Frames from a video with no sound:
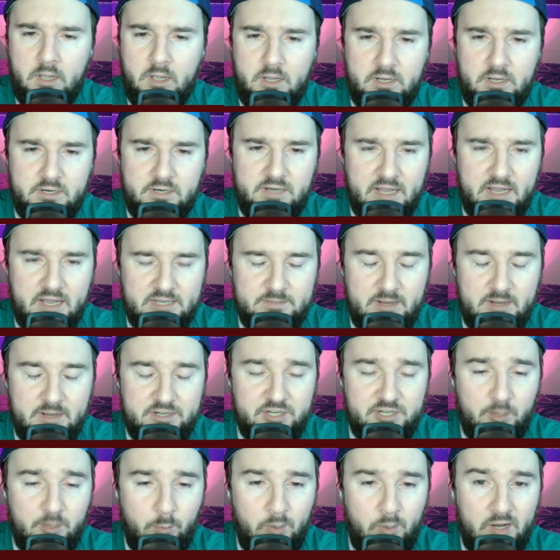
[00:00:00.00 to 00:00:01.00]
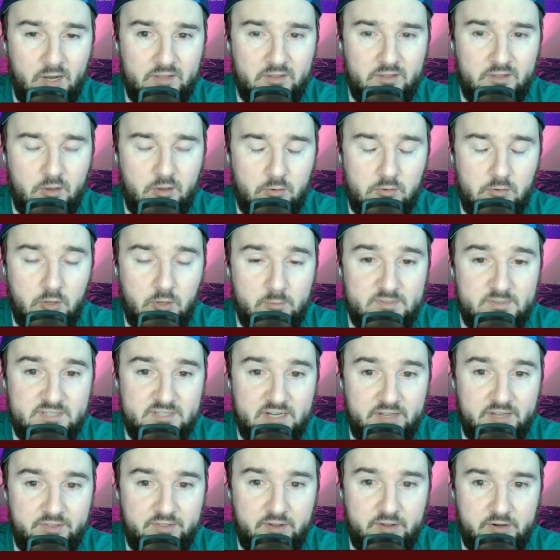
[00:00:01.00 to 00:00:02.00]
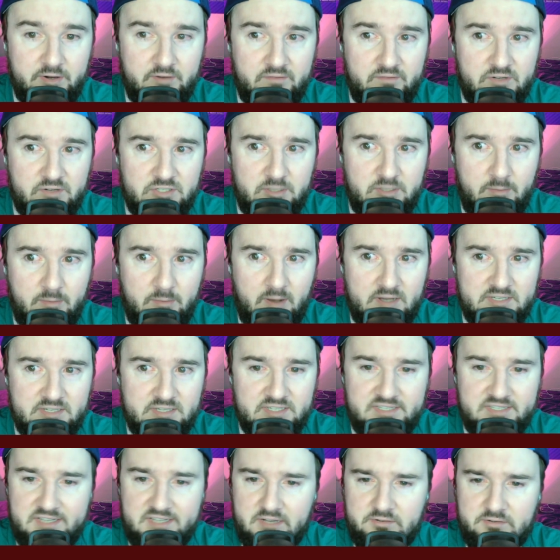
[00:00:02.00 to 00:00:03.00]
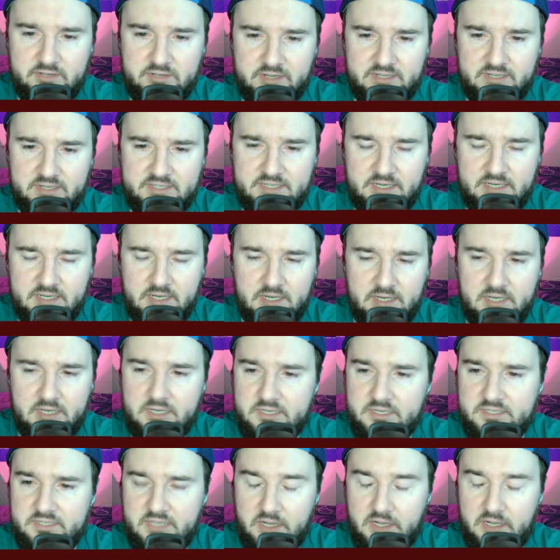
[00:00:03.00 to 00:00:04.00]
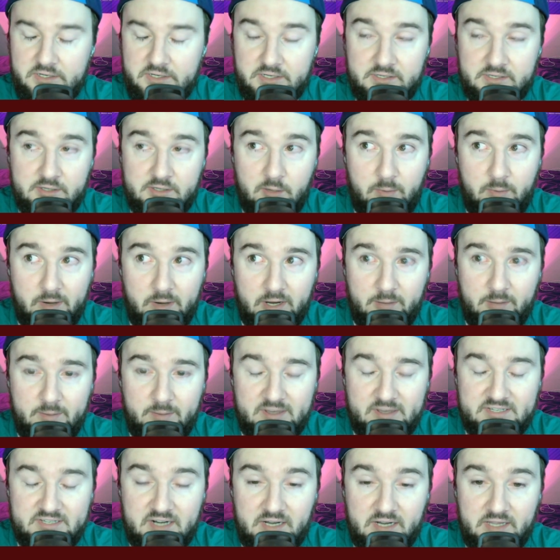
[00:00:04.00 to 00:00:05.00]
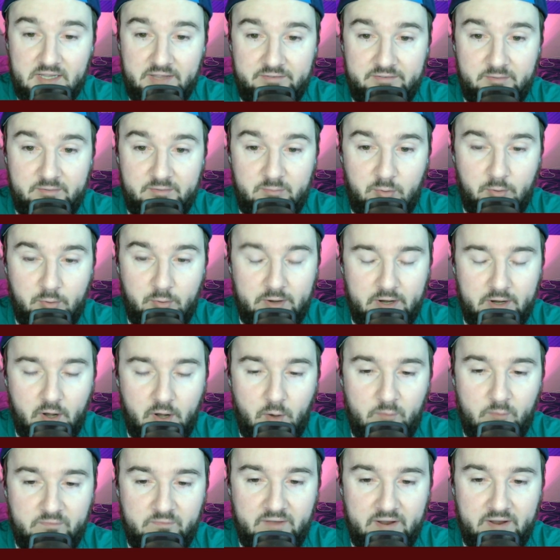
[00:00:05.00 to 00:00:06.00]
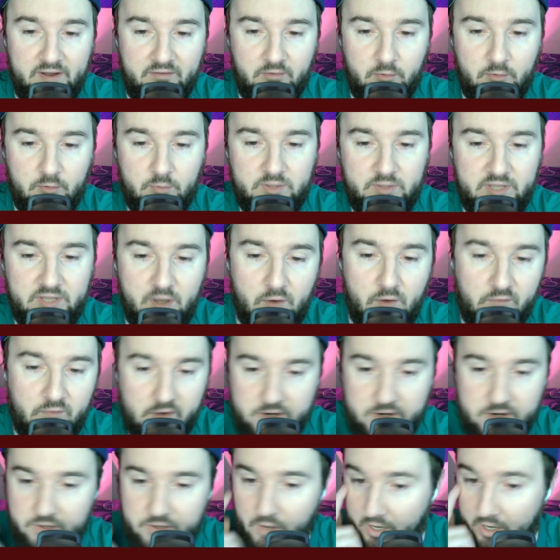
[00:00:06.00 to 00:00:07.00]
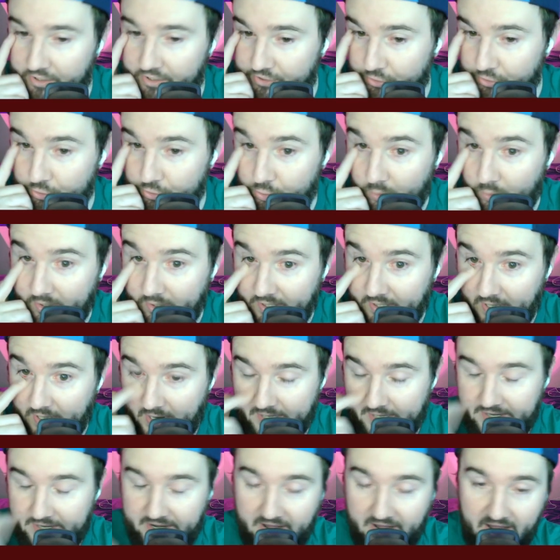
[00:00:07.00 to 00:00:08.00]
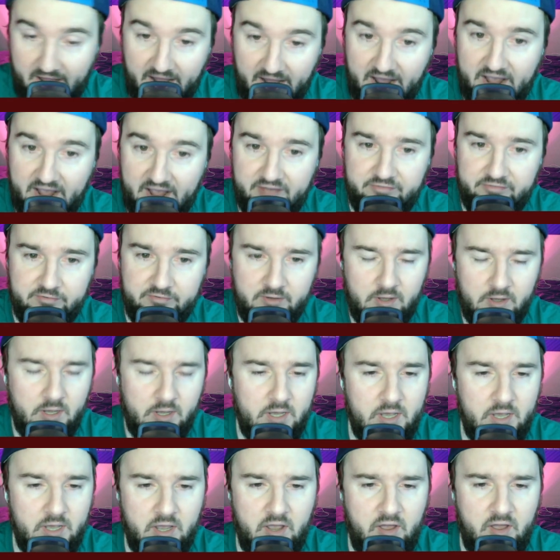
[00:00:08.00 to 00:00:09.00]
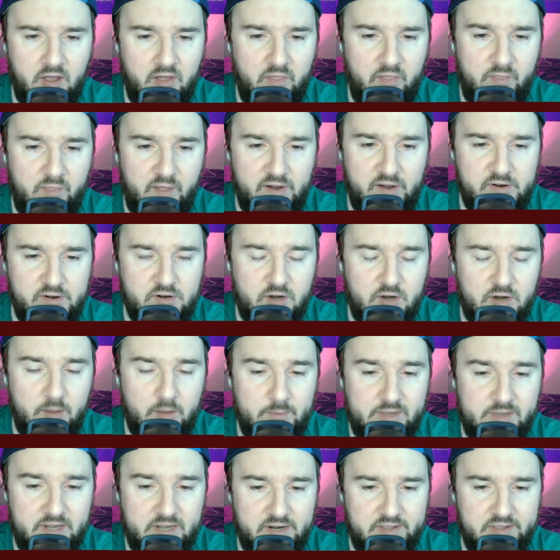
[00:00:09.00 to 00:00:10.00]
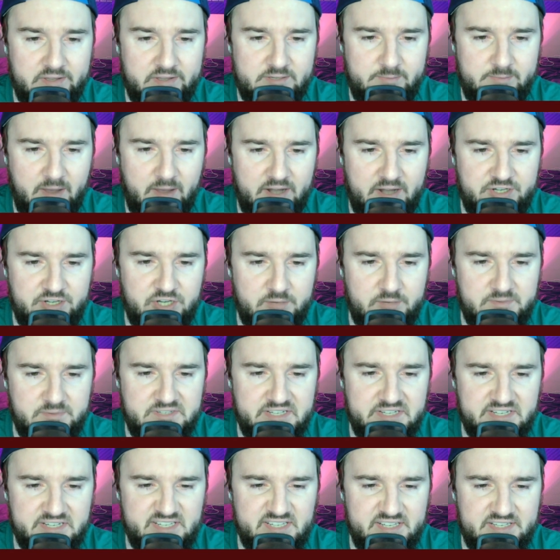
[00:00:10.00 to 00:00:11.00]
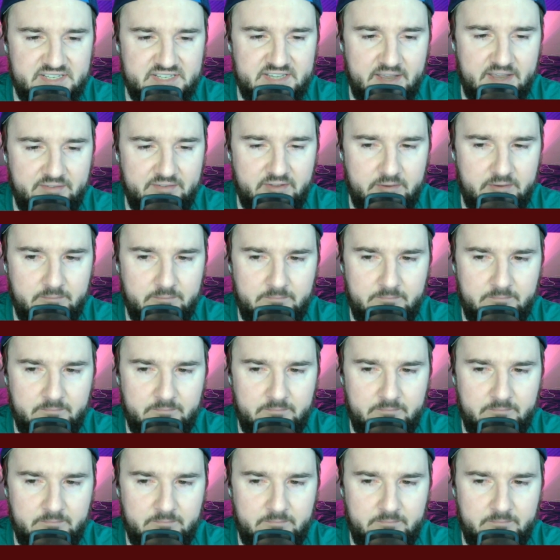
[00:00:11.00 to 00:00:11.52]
Next matchup, we got the Oklahoma City Thunder versus the Boston Celtics. Celtics opening up as an 11-point home favorite with the over-under at 229.5. Thunder coming into this matchup 6-7,